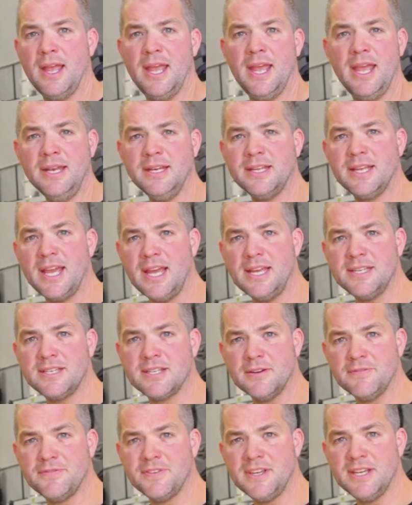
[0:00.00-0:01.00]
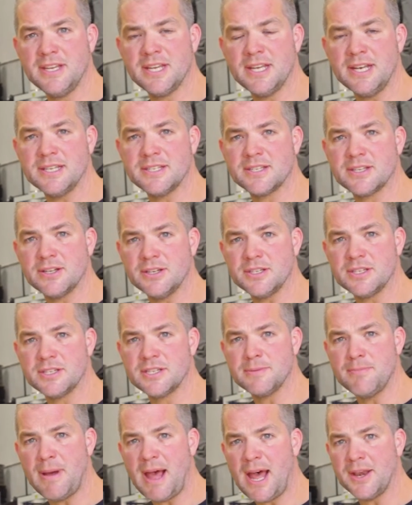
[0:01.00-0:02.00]
In case your vehicle has got a
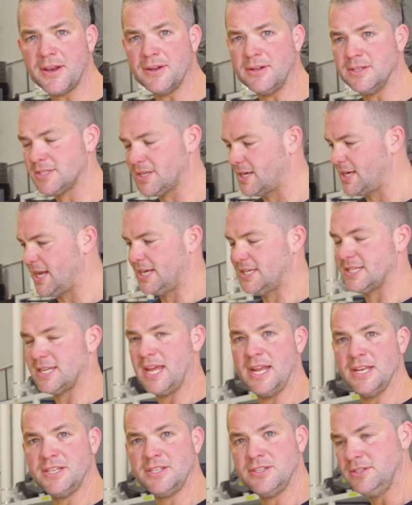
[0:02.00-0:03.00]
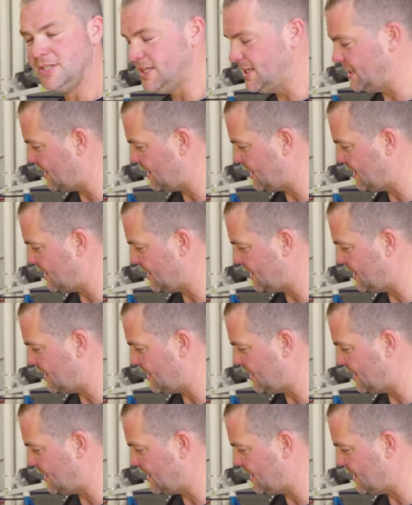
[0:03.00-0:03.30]
smart alternator and you need